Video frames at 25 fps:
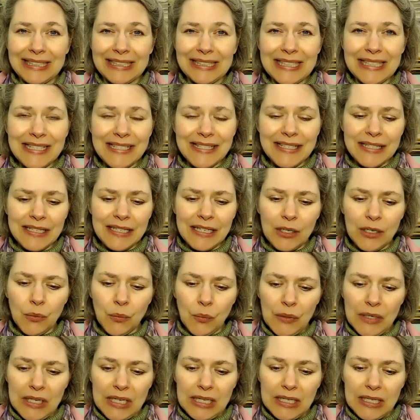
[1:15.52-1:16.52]
listen and
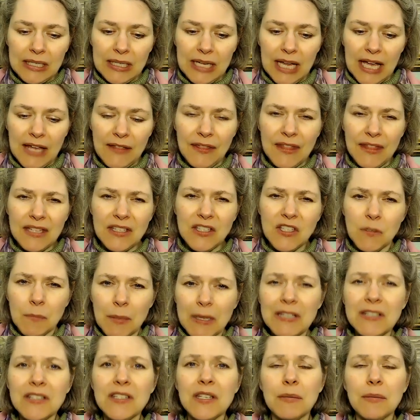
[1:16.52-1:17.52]
read, and then
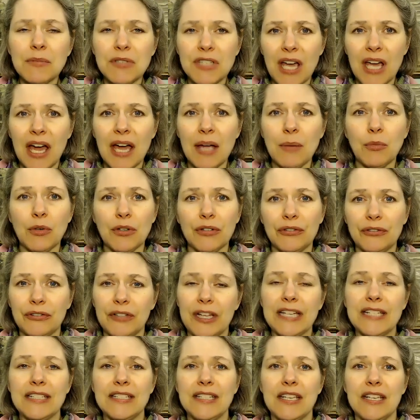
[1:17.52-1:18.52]
spend some time
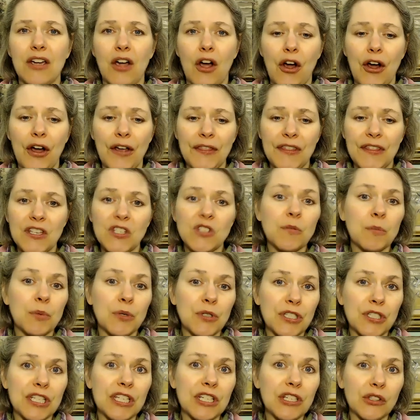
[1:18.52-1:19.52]
reflecting on these
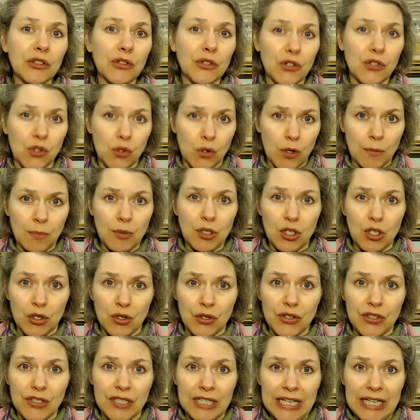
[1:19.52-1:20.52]
particular
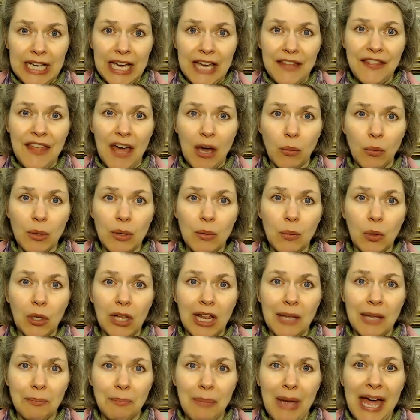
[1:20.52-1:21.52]
scriptures that we will
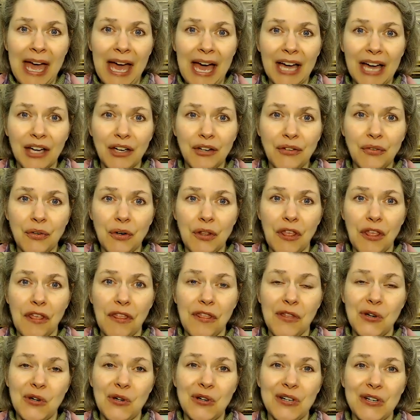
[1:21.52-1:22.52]
unpack for the
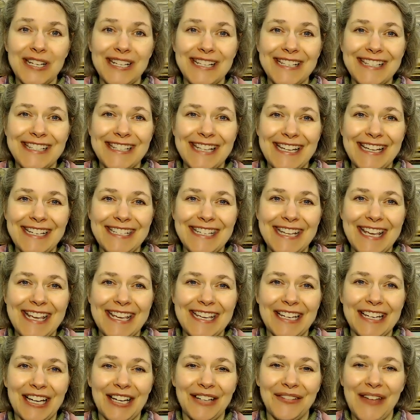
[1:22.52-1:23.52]
third
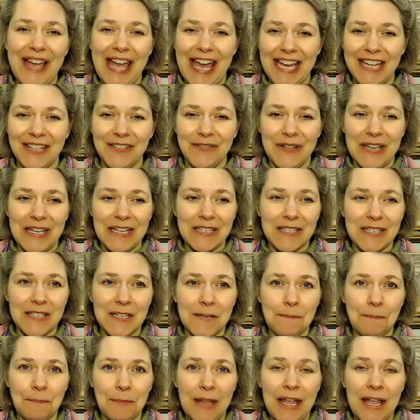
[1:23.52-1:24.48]
Sunday of Advent.